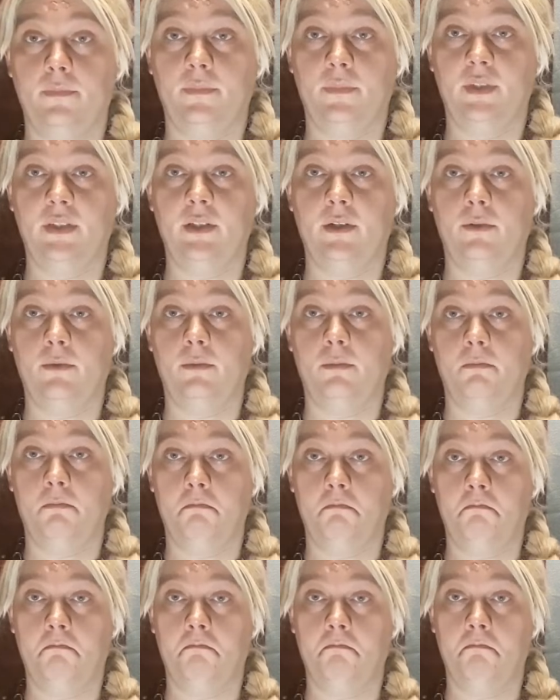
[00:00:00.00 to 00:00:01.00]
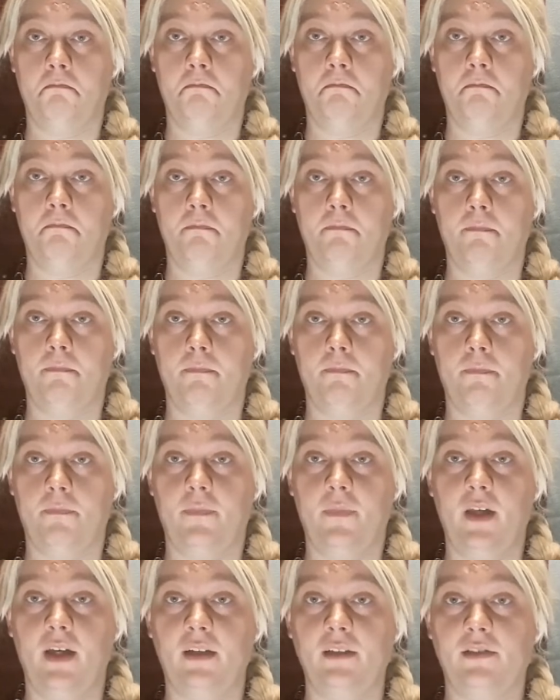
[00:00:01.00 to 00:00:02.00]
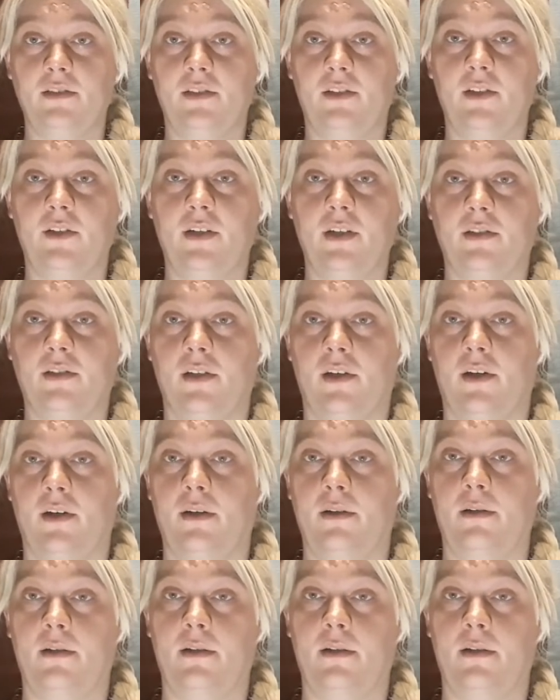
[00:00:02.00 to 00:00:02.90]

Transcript: So, things to consider.